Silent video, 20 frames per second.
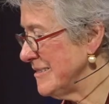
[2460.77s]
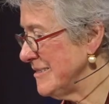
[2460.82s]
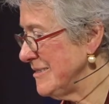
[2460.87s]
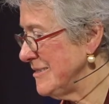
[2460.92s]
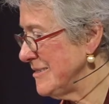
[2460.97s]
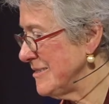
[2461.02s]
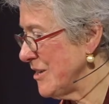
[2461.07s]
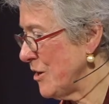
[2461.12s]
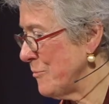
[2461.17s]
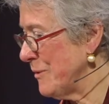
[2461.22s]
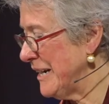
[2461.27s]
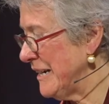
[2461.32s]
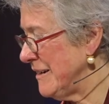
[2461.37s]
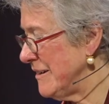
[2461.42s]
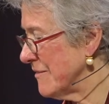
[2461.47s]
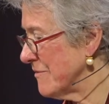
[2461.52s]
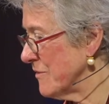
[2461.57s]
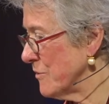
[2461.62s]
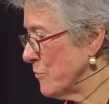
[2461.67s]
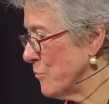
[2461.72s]
so many
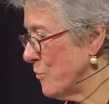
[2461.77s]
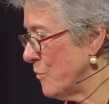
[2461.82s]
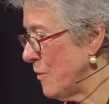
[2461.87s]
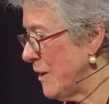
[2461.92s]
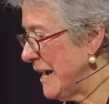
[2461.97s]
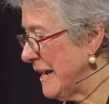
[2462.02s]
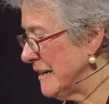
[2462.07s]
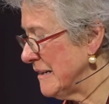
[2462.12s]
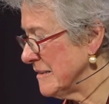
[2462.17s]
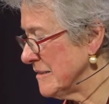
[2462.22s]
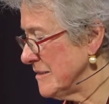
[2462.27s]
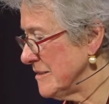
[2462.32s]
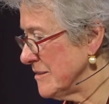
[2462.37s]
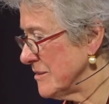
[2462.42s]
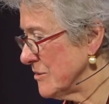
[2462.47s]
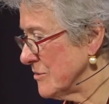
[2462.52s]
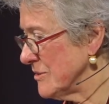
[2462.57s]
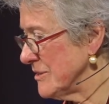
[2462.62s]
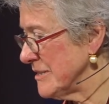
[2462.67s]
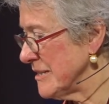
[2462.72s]
different ways,
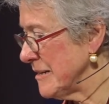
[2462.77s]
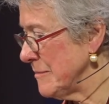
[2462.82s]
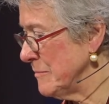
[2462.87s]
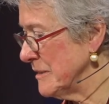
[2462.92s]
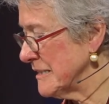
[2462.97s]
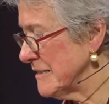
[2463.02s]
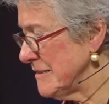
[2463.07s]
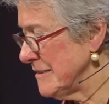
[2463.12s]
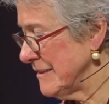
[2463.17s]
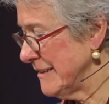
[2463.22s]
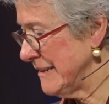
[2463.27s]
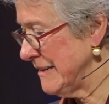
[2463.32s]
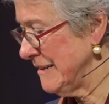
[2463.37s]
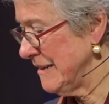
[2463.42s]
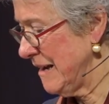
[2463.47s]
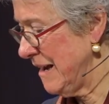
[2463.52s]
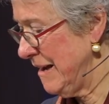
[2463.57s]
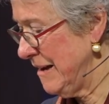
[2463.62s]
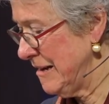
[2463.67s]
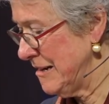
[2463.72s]
so seamlessly.
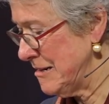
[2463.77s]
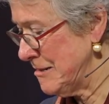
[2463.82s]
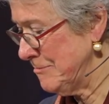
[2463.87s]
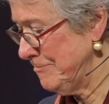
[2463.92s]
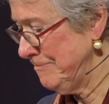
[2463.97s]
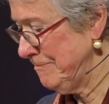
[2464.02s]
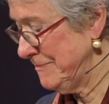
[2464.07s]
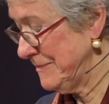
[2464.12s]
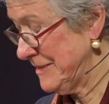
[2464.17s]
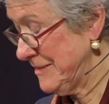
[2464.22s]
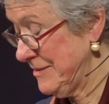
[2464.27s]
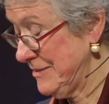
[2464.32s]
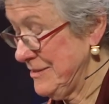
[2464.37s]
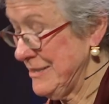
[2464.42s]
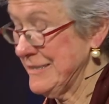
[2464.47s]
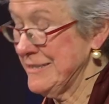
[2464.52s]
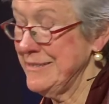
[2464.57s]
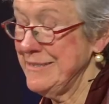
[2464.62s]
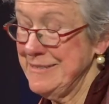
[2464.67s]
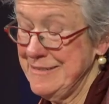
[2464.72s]
It's
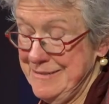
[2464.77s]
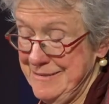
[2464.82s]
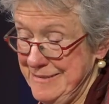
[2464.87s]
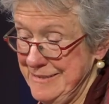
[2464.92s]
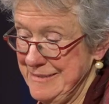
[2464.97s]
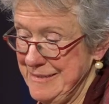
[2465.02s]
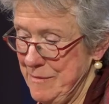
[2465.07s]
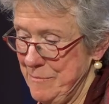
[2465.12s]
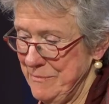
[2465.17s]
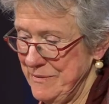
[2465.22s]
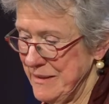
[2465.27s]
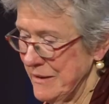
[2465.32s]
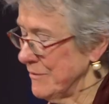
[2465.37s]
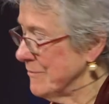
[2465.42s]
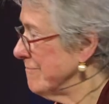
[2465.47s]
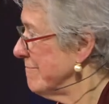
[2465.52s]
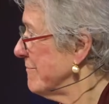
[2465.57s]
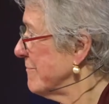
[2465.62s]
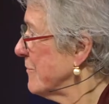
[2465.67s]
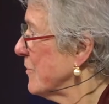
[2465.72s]
just
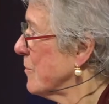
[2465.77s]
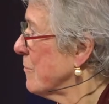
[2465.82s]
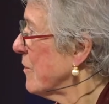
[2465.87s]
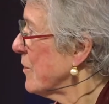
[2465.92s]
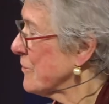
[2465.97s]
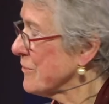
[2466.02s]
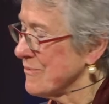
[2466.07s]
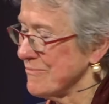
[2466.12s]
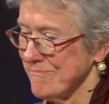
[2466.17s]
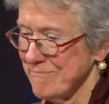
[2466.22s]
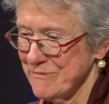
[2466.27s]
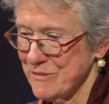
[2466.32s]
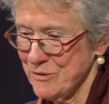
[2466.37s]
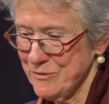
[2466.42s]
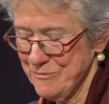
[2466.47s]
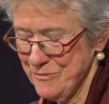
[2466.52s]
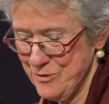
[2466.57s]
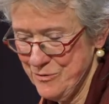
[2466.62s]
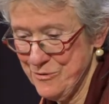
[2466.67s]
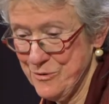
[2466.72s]
something we're both
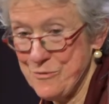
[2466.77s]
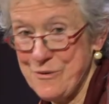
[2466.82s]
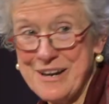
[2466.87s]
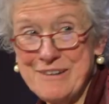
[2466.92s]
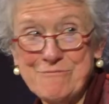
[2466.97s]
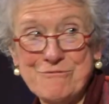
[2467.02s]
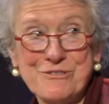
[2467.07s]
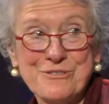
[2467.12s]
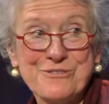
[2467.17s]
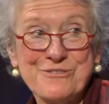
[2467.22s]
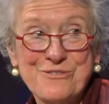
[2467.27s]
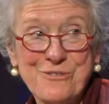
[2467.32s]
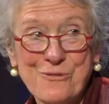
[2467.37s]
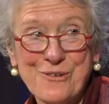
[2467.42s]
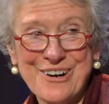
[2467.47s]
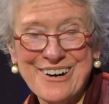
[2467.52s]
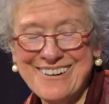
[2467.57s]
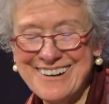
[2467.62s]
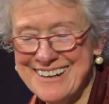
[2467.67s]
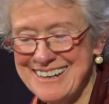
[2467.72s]
grateful
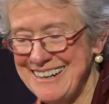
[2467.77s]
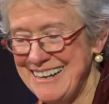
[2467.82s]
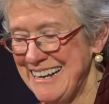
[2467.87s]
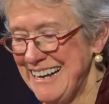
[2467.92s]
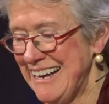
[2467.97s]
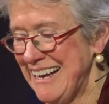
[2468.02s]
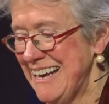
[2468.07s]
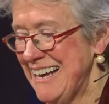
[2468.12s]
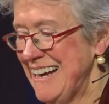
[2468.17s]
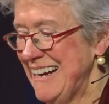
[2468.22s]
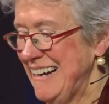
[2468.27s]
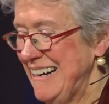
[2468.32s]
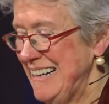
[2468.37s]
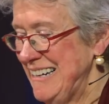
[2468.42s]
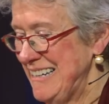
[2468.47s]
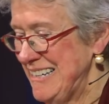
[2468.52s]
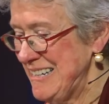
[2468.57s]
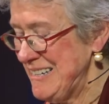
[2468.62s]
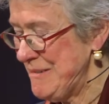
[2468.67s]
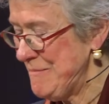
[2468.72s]
for.
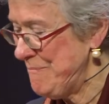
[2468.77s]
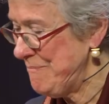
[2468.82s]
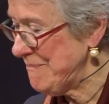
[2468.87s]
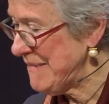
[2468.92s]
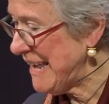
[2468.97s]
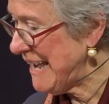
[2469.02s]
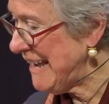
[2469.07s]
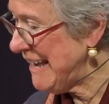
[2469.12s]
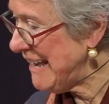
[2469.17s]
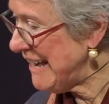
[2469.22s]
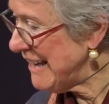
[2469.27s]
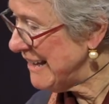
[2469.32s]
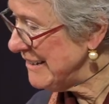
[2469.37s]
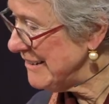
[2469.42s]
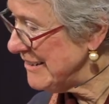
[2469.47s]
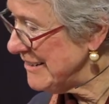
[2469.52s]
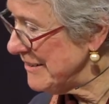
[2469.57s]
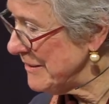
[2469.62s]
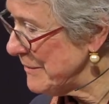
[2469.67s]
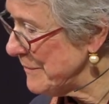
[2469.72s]

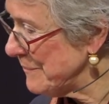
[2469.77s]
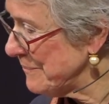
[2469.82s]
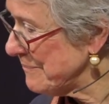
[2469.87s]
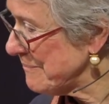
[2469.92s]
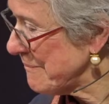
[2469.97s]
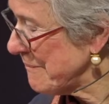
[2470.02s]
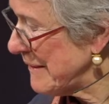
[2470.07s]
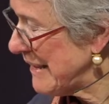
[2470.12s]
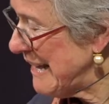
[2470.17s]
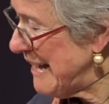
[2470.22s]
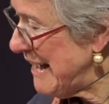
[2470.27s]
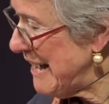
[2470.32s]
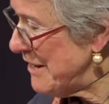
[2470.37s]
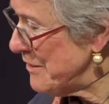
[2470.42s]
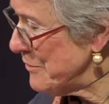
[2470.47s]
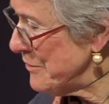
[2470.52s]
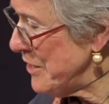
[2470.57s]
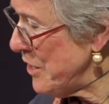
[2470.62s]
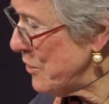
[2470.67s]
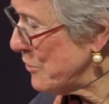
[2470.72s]
And I
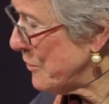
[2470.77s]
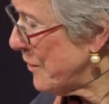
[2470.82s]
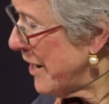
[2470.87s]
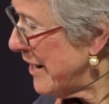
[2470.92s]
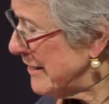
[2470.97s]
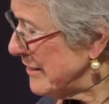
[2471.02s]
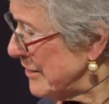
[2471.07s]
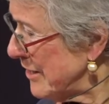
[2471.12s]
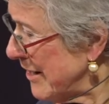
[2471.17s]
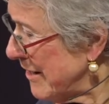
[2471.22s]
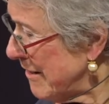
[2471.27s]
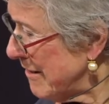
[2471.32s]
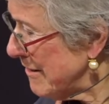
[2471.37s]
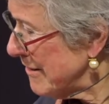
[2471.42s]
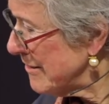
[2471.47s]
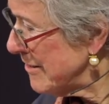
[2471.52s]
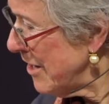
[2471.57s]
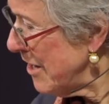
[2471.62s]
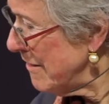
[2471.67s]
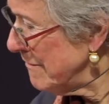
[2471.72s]
don't know, our
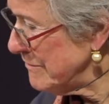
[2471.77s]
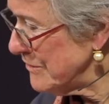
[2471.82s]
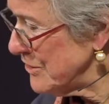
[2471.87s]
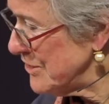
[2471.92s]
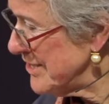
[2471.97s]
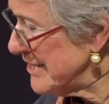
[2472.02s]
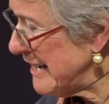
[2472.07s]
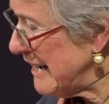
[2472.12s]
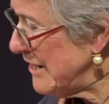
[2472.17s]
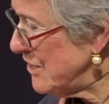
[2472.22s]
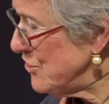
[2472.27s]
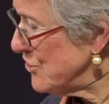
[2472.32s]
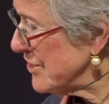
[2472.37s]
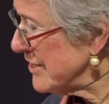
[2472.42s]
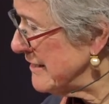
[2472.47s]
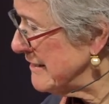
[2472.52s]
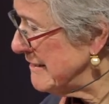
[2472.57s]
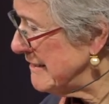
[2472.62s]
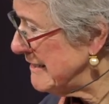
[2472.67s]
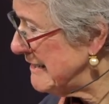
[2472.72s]

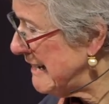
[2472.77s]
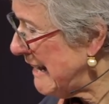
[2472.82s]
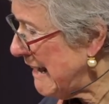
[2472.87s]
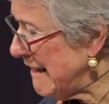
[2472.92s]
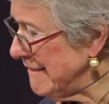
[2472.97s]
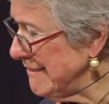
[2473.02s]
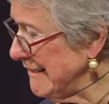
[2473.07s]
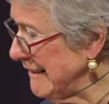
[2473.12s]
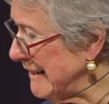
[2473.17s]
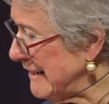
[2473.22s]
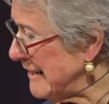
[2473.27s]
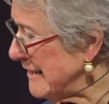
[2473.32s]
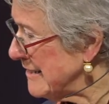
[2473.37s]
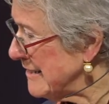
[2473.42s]
conversation daily